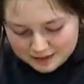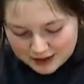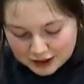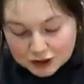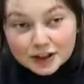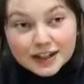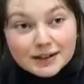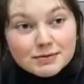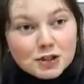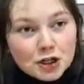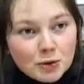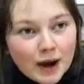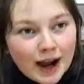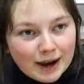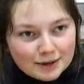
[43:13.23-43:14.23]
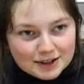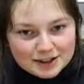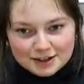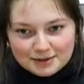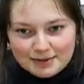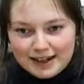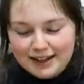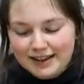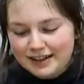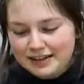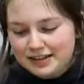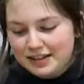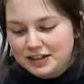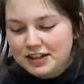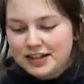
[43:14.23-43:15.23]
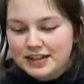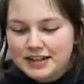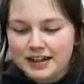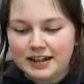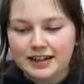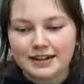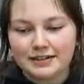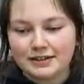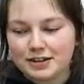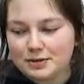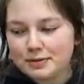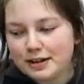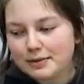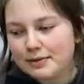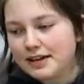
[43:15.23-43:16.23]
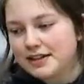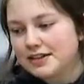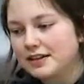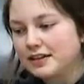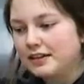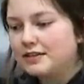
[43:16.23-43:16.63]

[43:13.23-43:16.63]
Took him 2 hours to make that dish. It is hilarious when he makes dinner